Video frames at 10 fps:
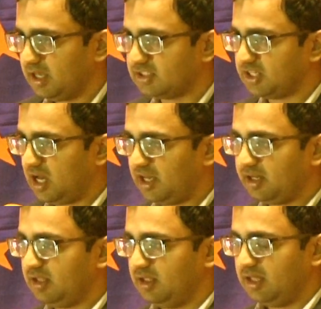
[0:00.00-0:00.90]
as
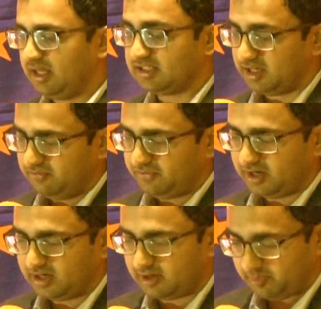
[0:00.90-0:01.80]
God is
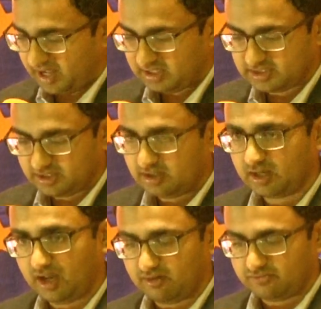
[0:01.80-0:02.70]
infinite in
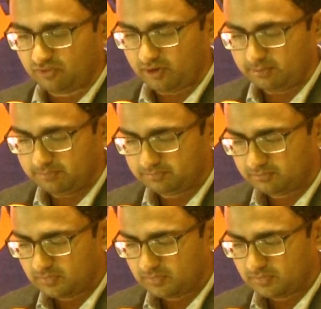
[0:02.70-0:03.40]
capacity and form.